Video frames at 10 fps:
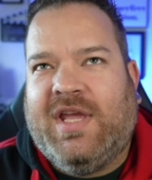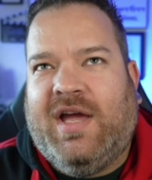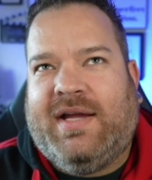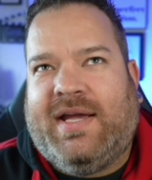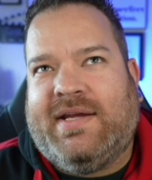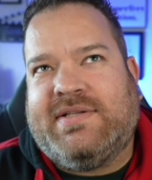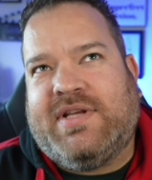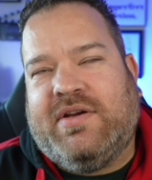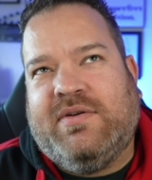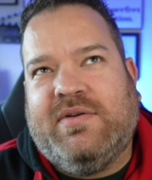Okay,
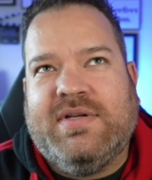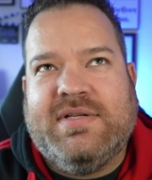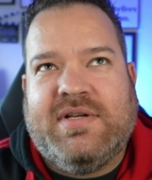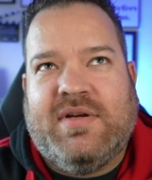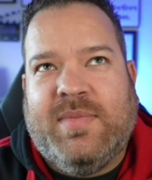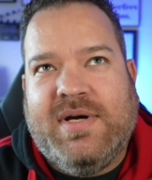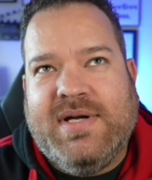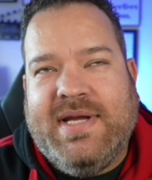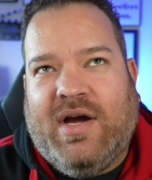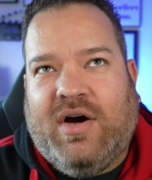so
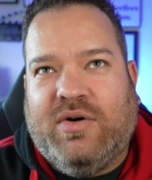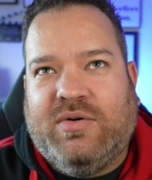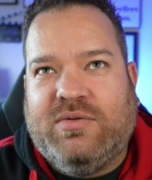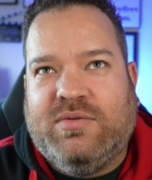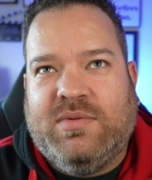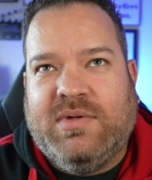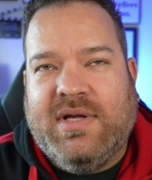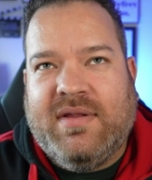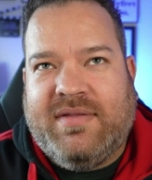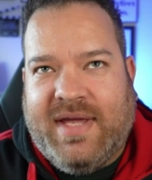my whole
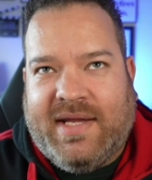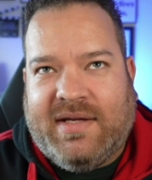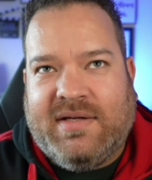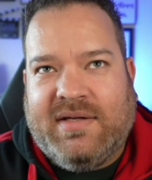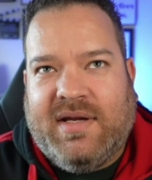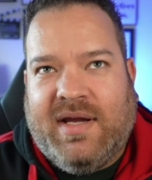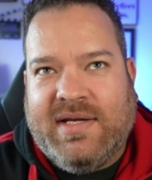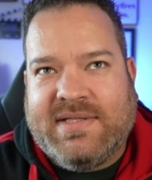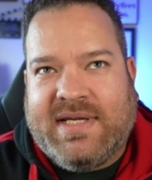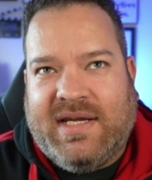thing
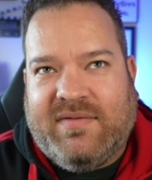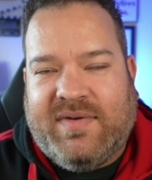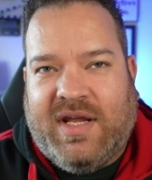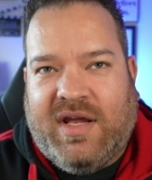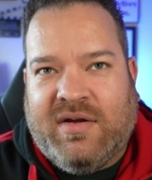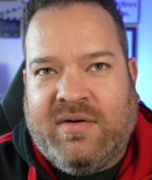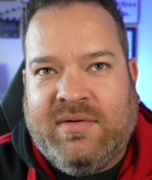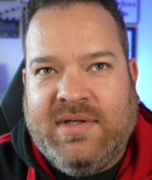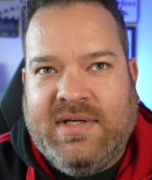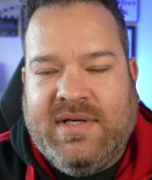as King of Video
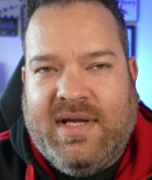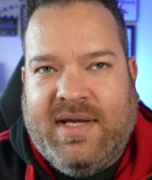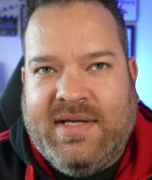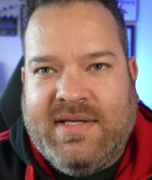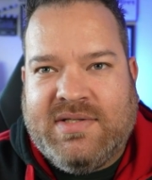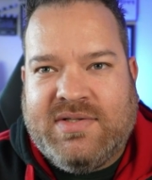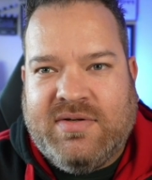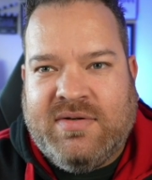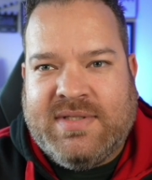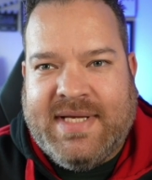is
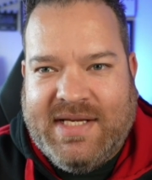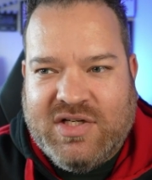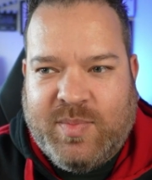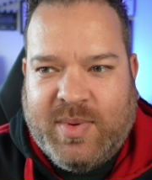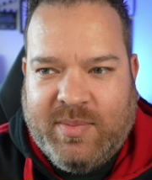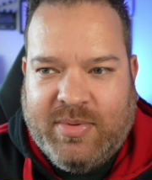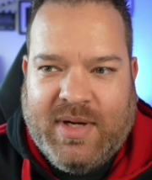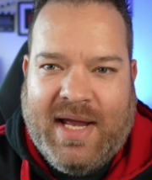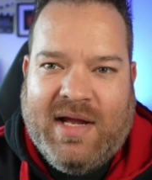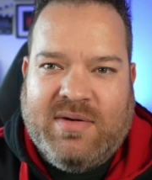to teach people
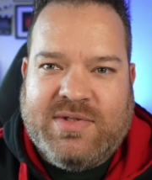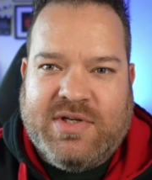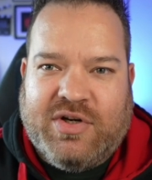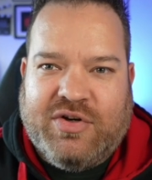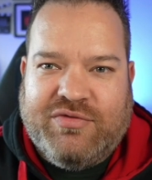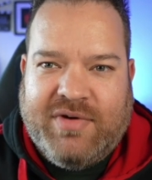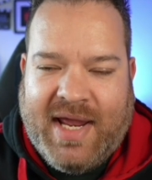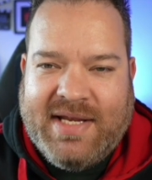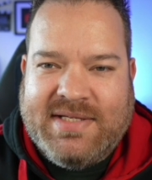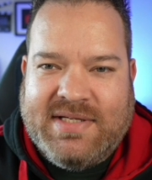how to
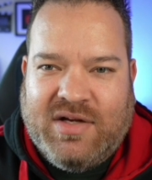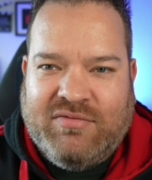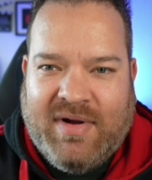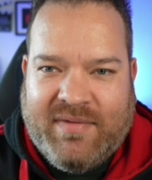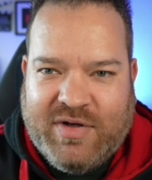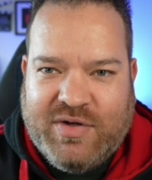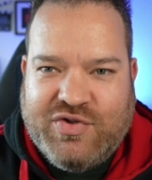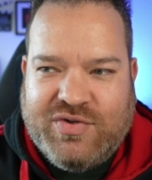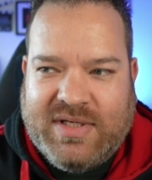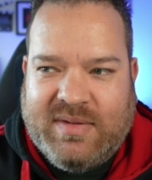create a revenue
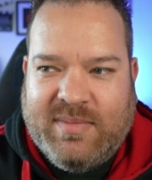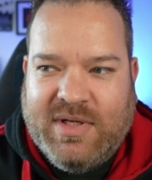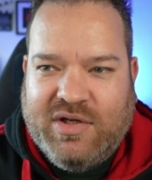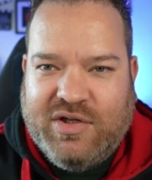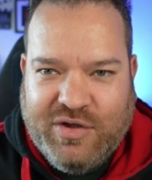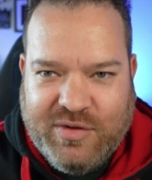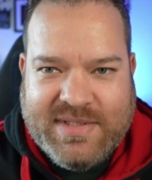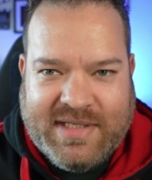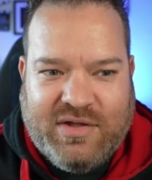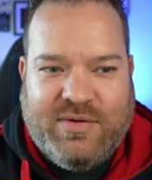stream
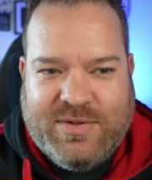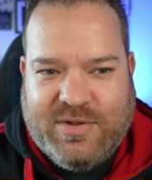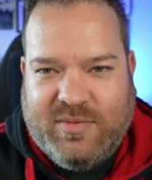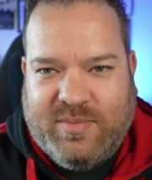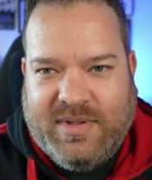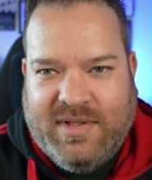using YouTube.